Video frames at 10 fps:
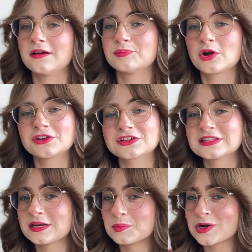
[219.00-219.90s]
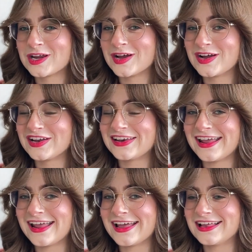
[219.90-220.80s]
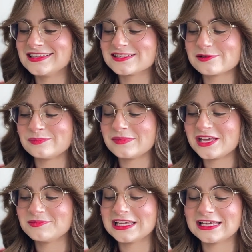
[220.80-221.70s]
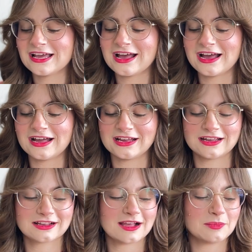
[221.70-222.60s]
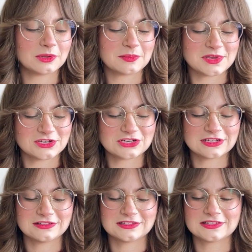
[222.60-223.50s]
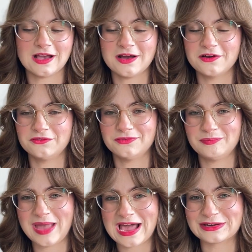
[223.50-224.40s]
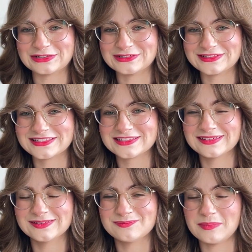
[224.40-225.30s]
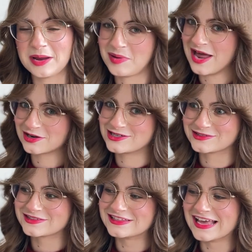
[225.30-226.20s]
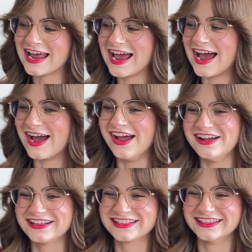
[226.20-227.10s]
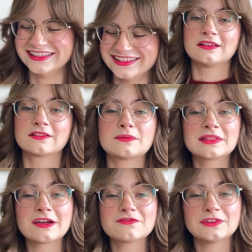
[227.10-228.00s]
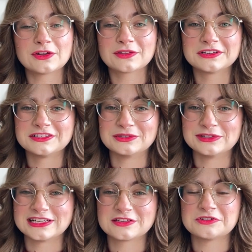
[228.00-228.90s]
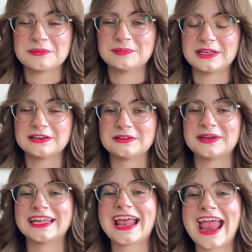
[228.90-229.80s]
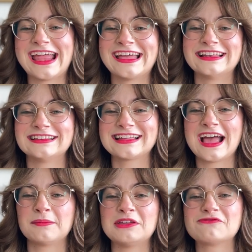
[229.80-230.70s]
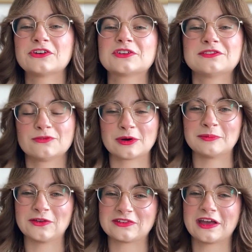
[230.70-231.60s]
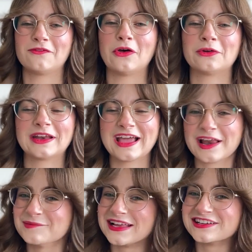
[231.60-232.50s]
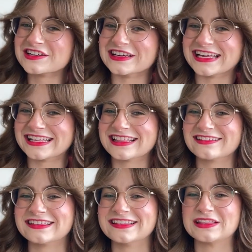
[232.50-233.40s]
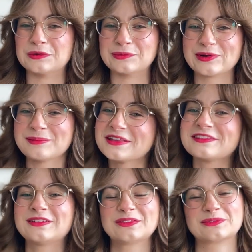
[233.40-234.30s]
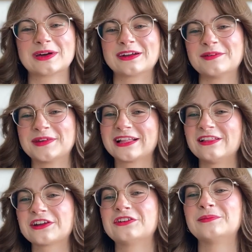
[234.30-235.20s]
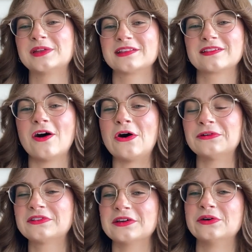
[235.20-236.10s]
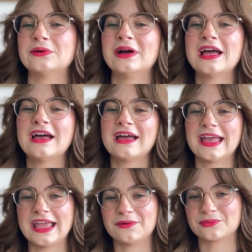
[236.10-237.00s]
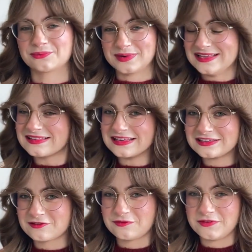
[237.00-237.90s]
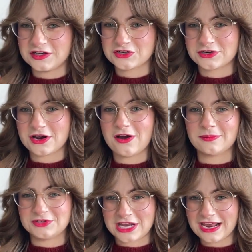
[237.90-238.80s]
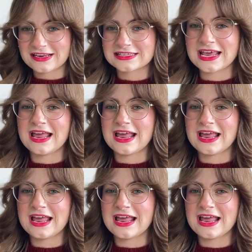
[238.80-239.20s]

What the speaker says: projects that I'm working on, and maybe a couple of mentions of patterns, my patterns. So without further ado, let's jump into it. And I mean, first and foremost, I've already kind of mentioned it, this is the warmest sweater in my collection, but it's also a recent finished object,